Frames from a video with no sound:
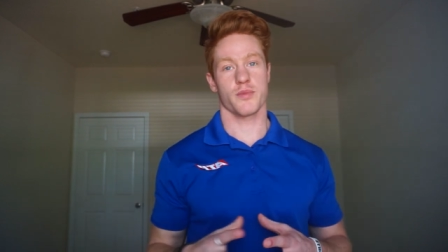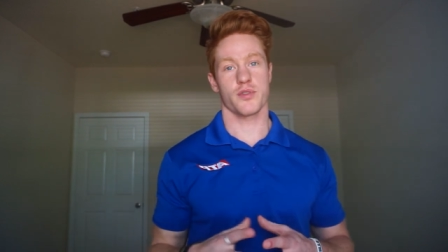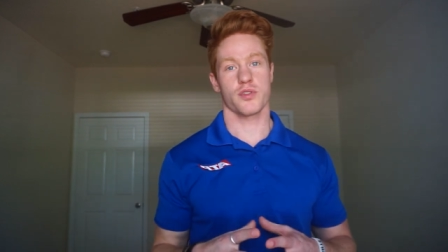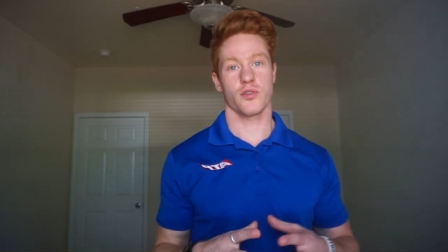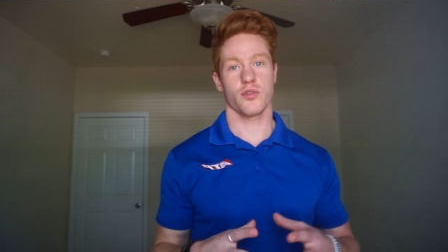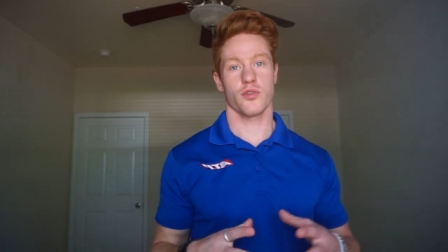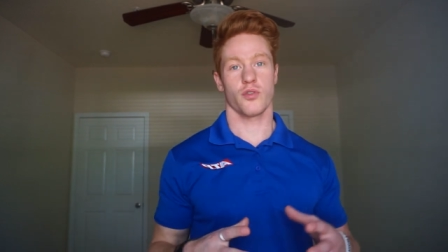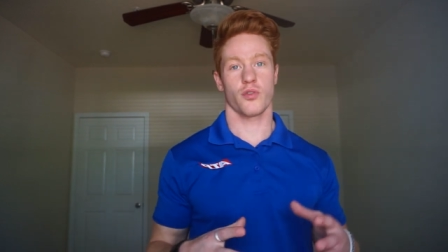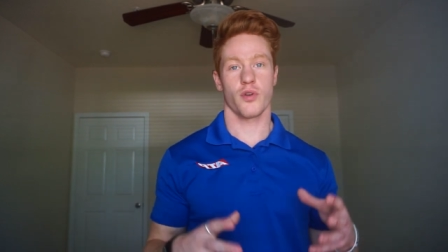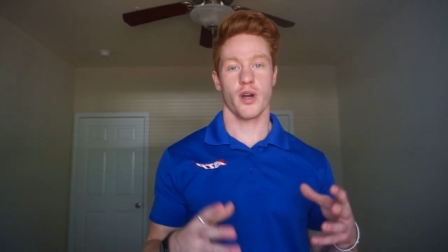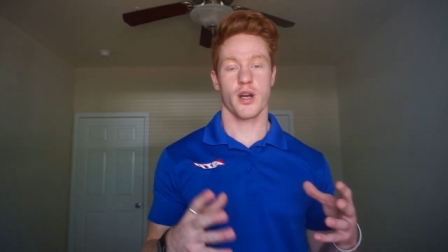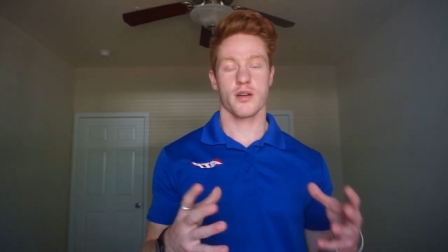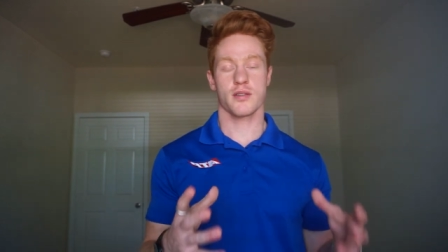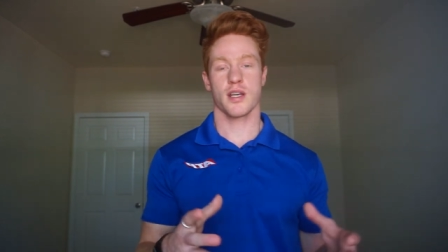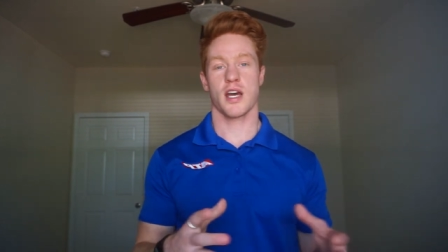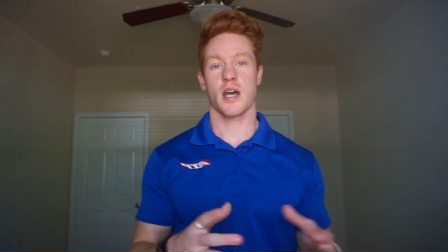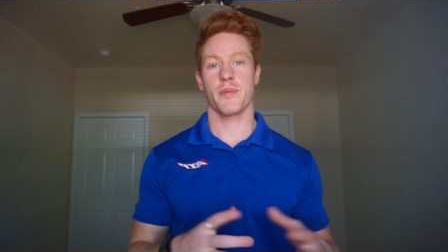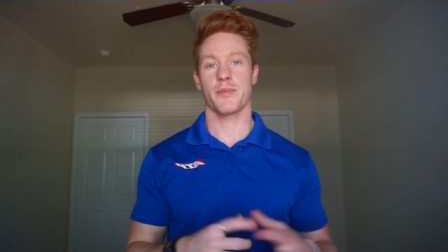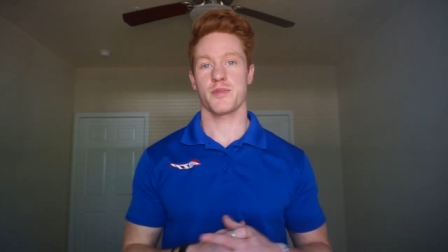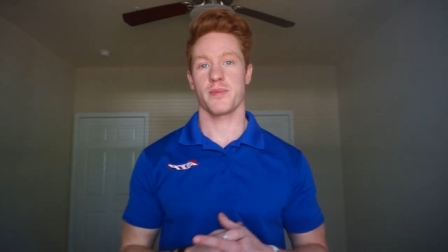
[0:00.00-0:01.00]
So ground
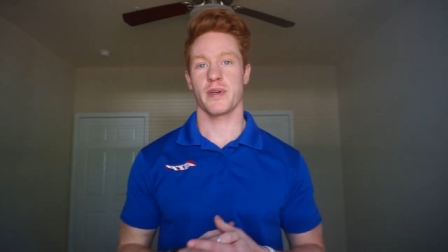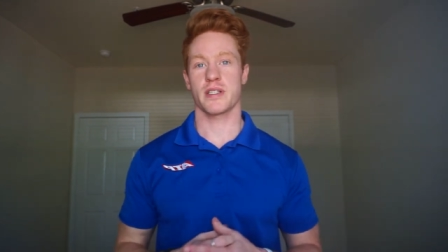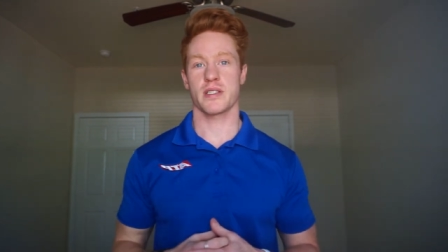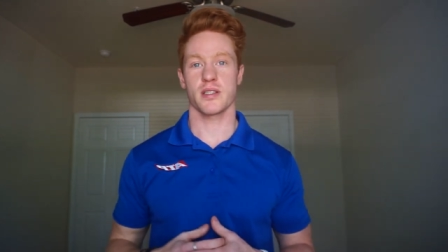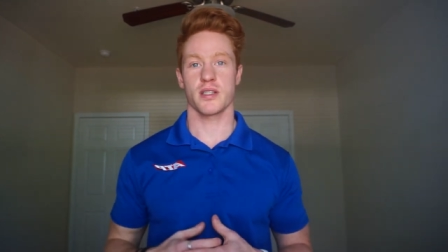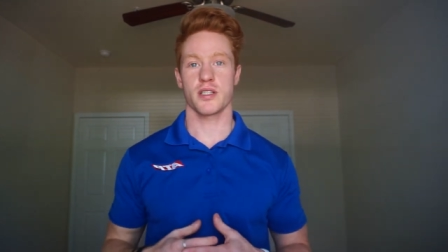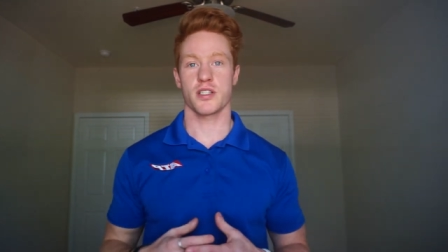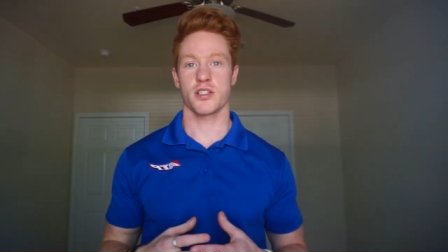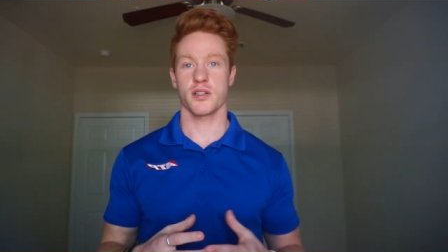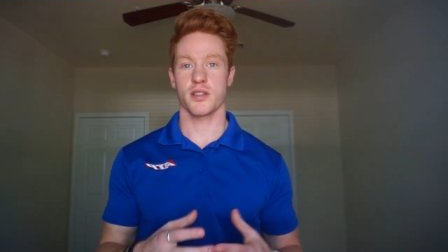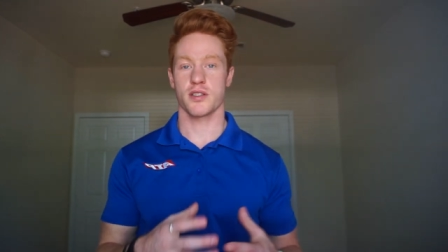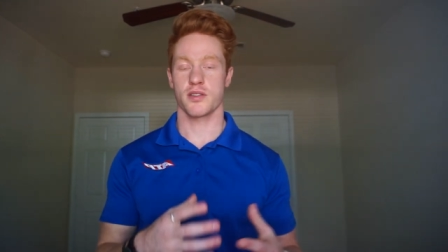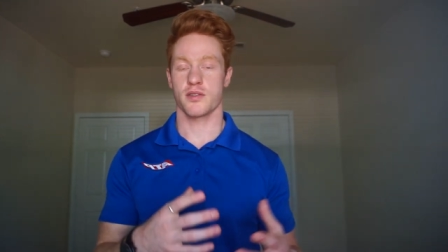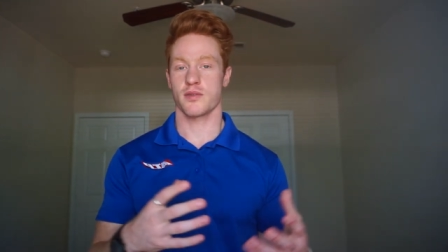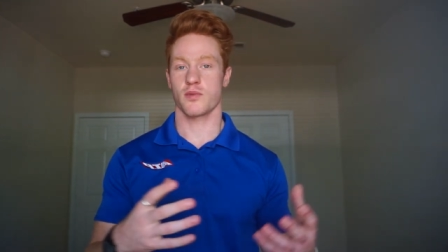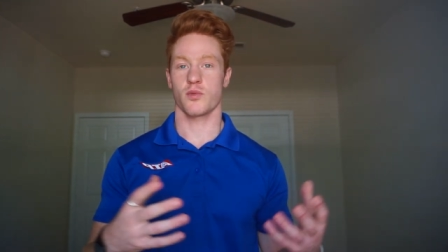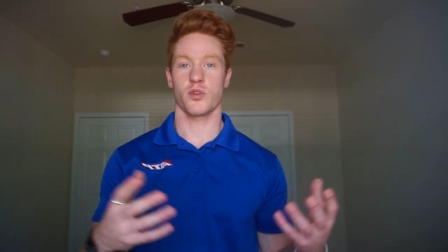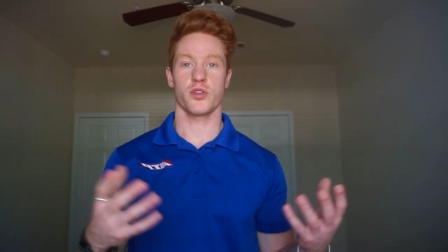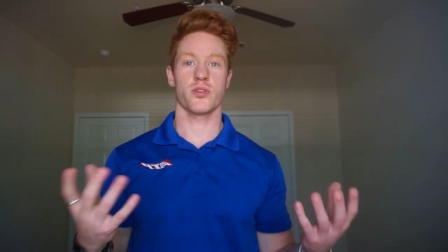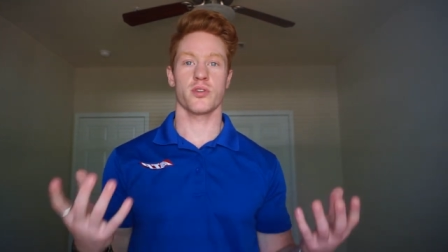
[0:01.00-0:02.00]
time is basically
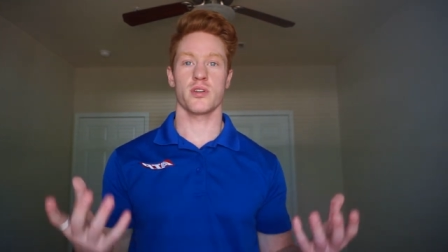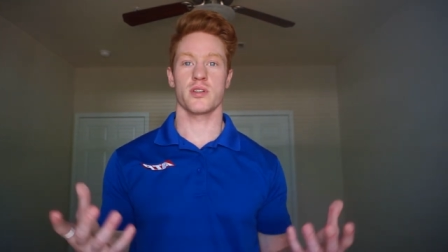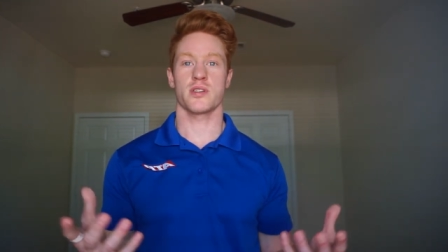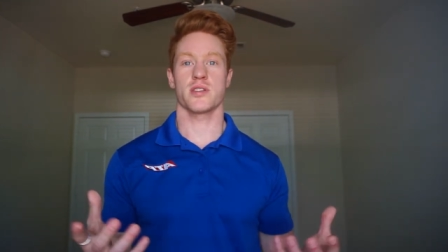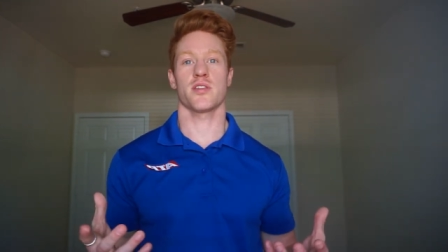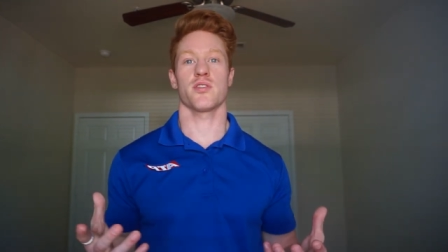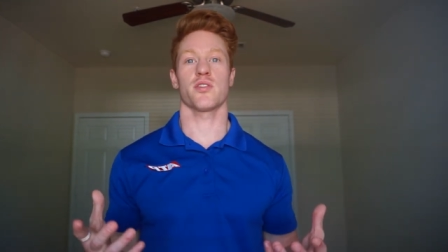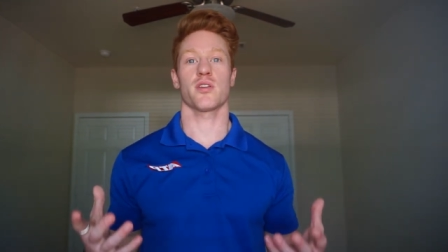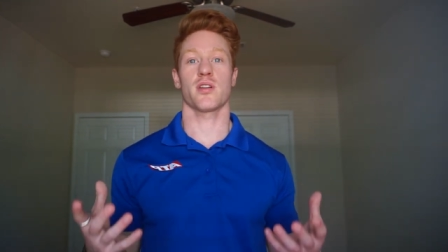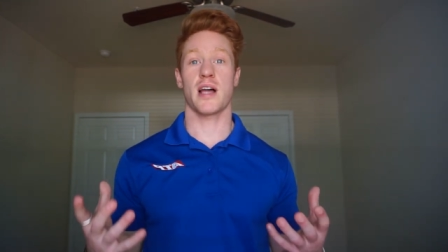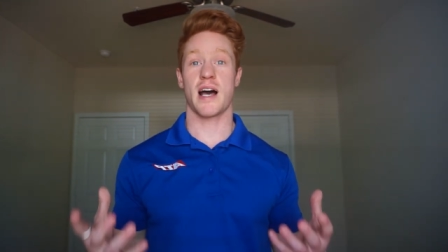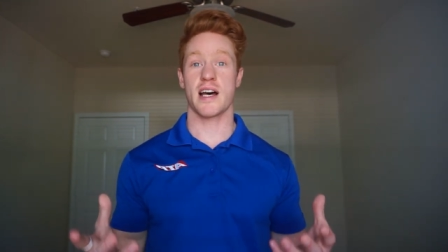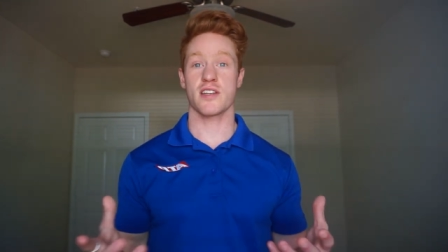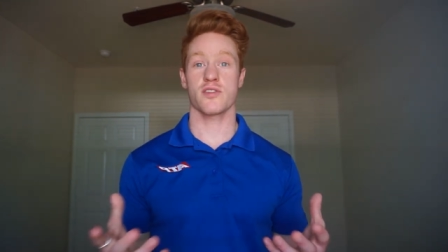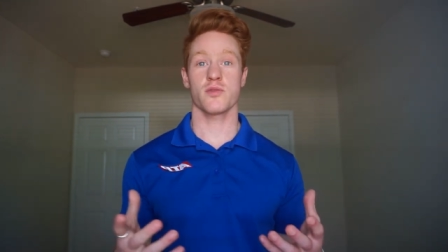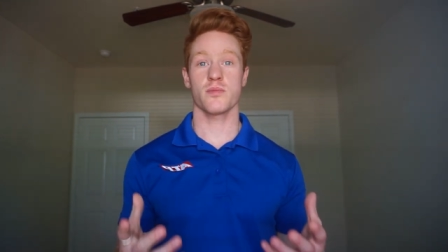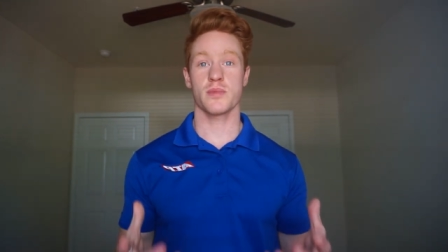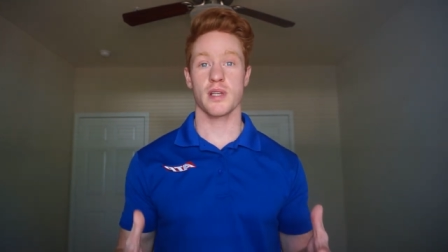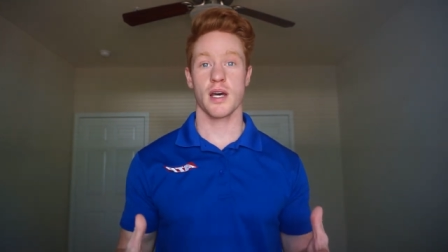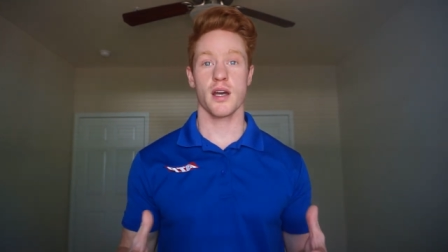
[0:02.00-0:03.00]
just what you consider
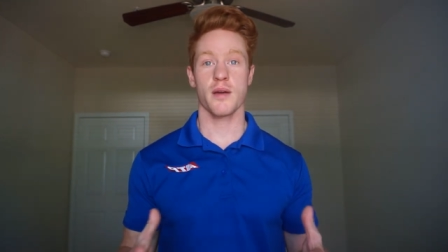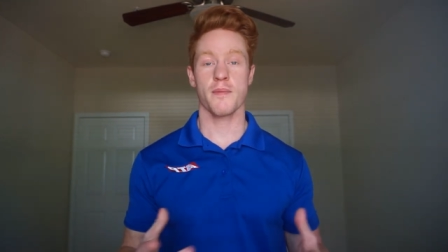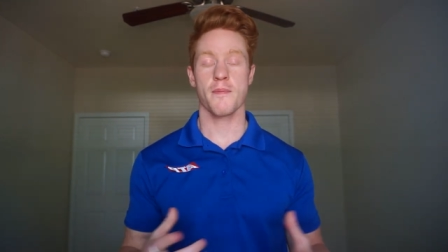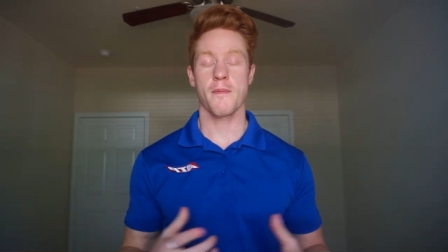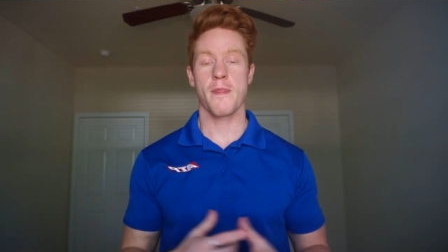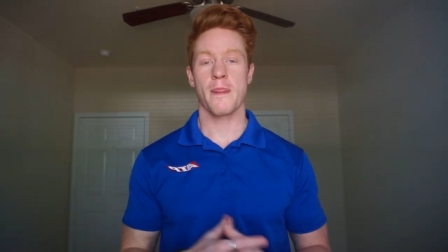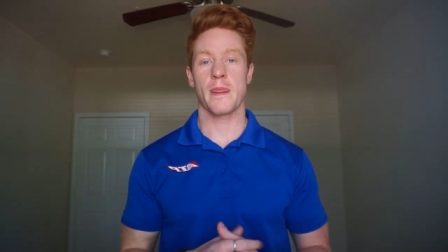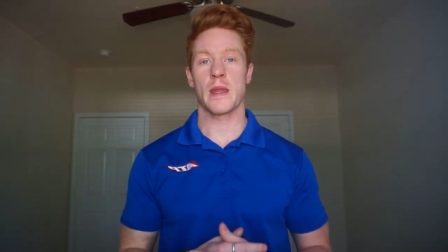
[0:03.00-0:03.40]
classroom time.